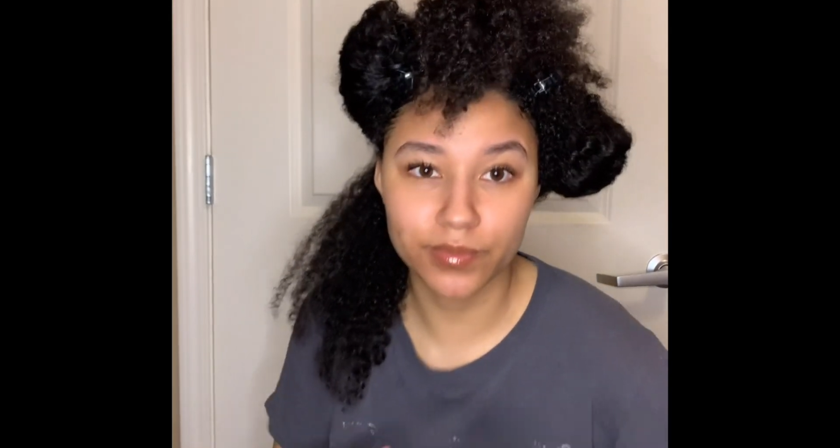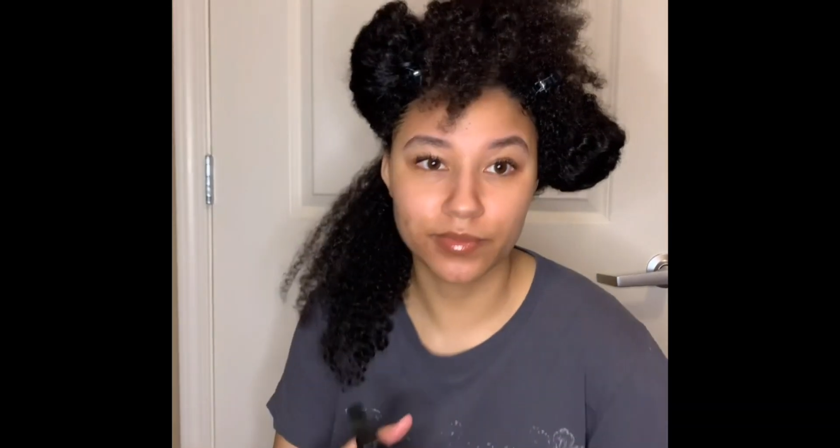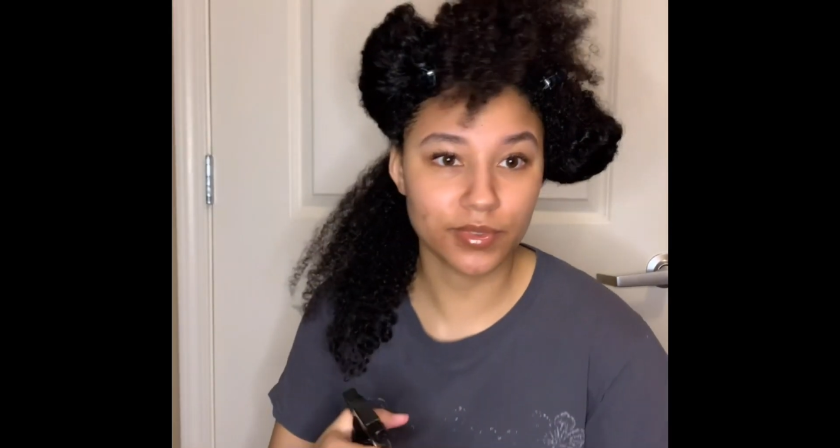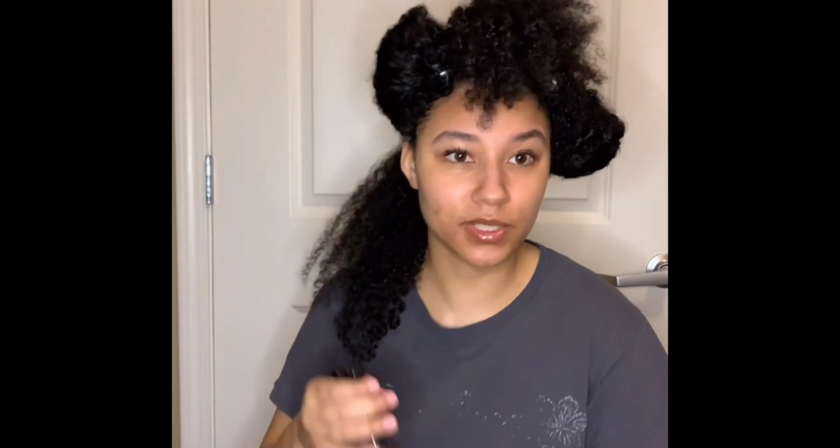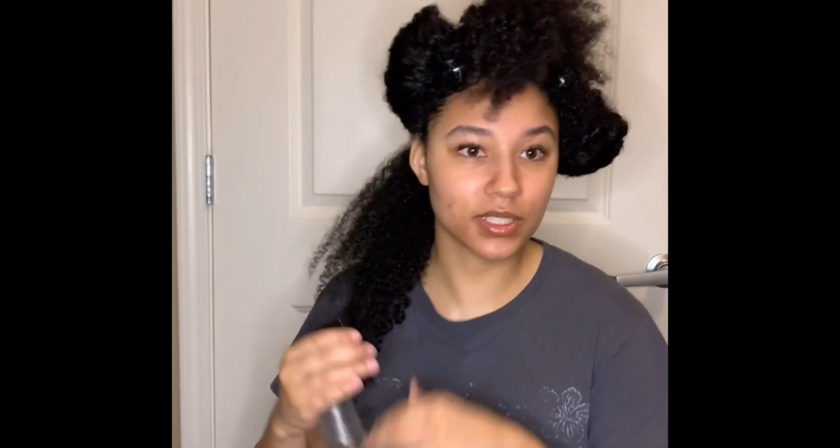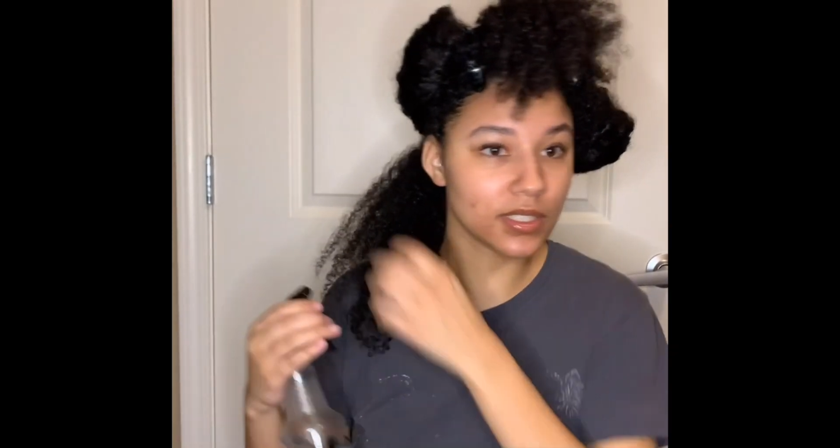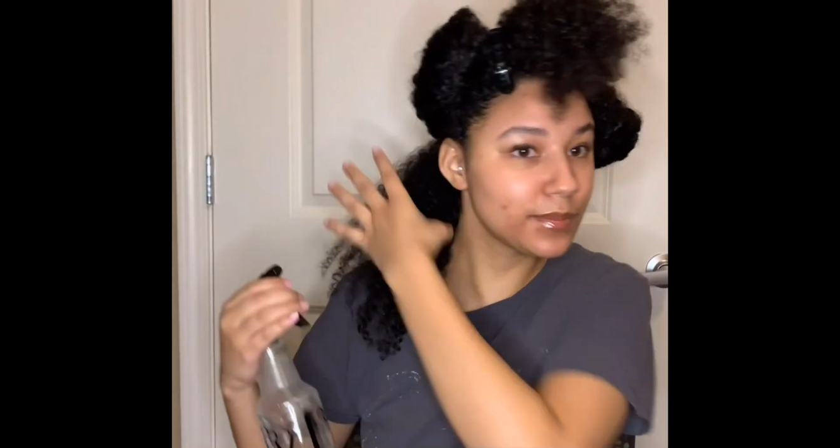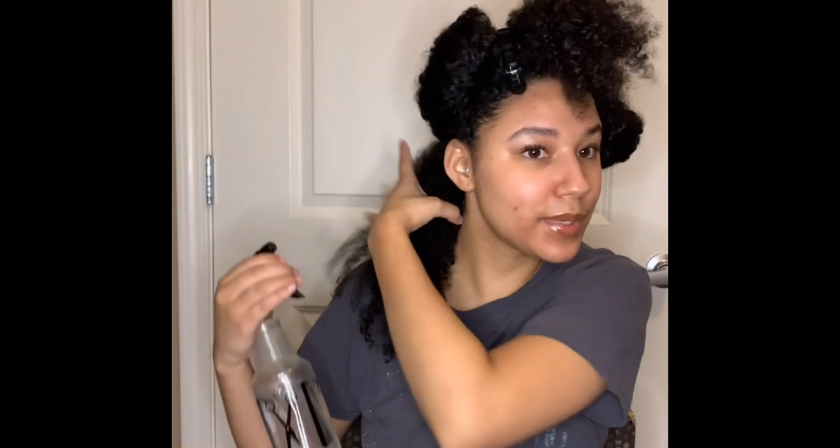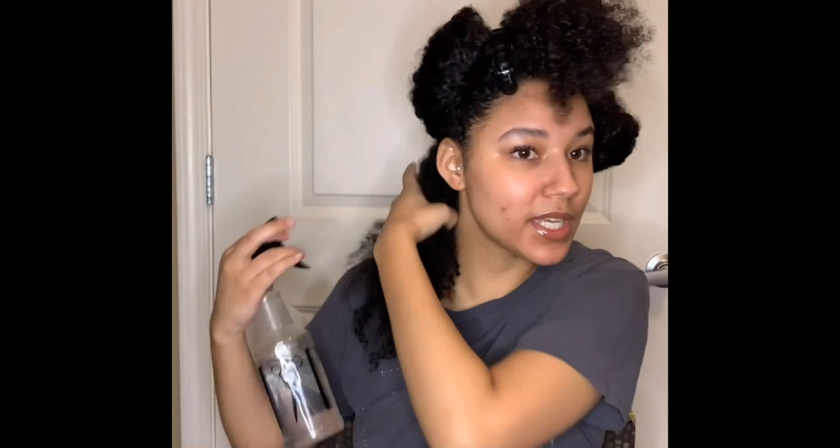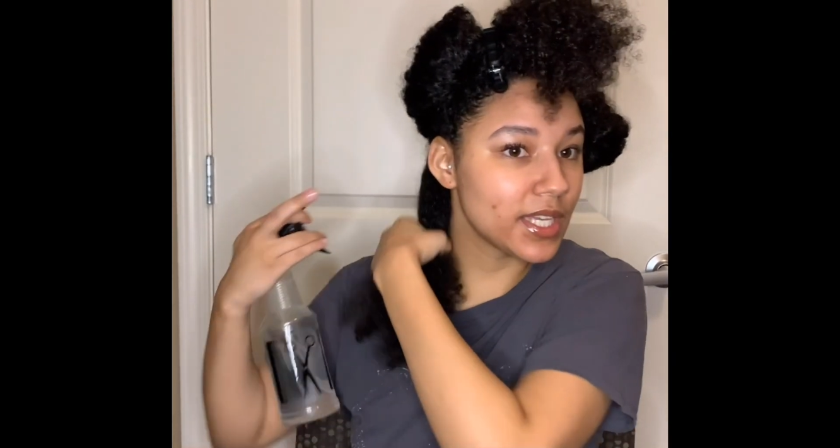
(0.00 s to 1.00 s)
sleep
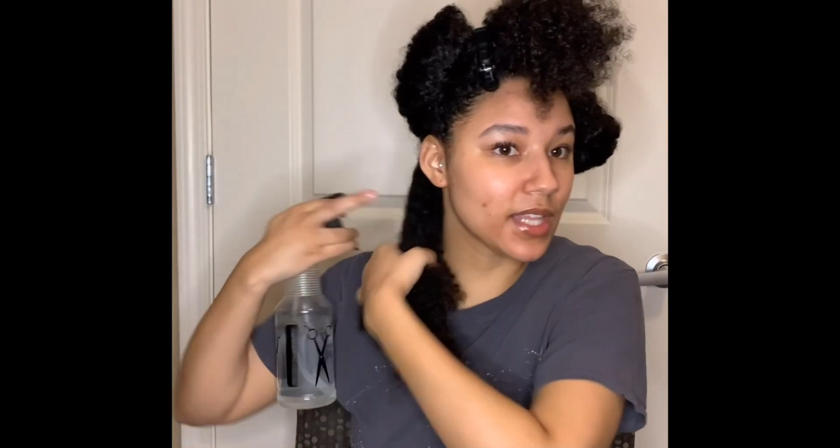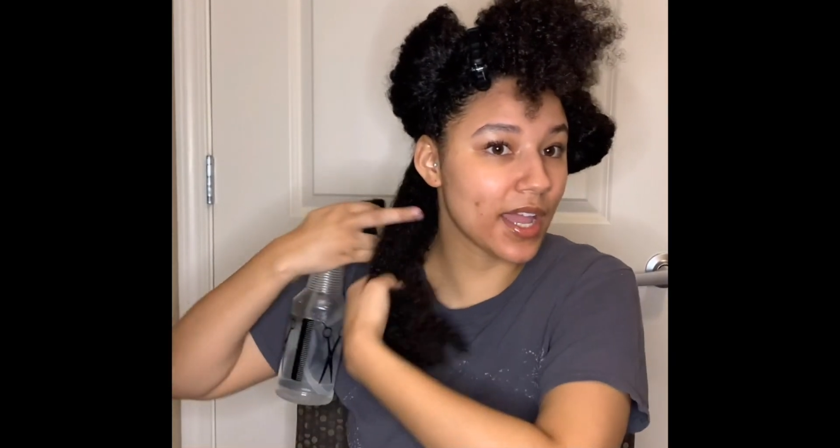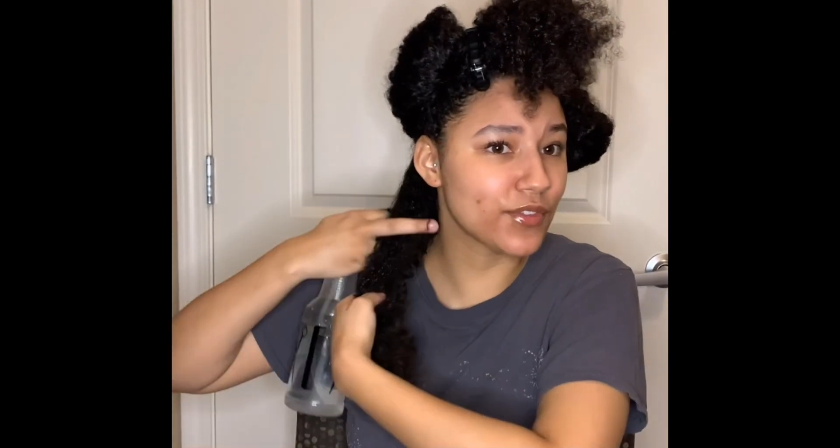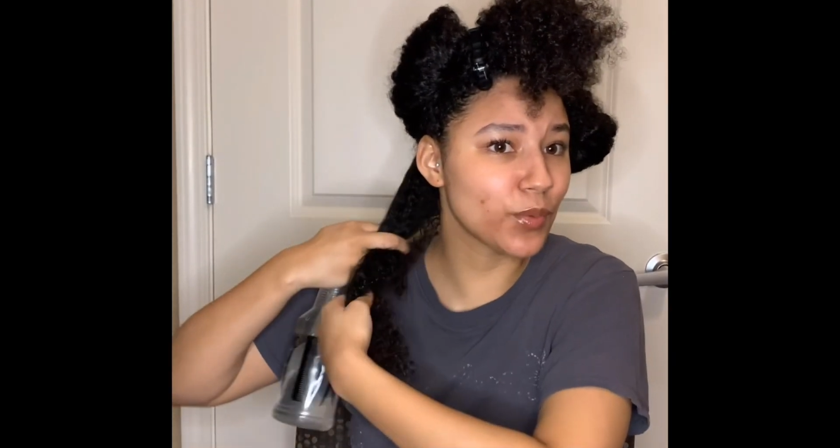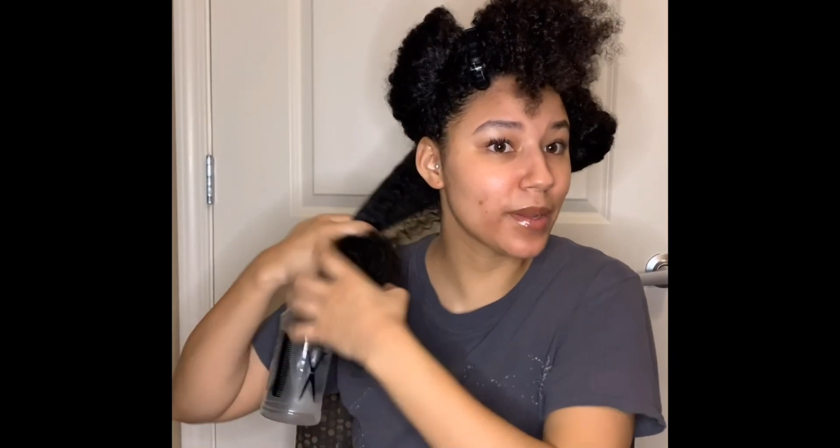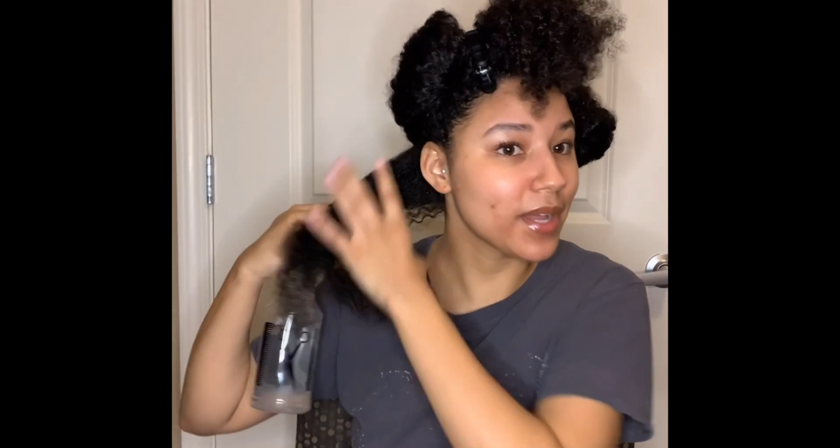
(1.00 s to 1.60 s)
in, not have to worry about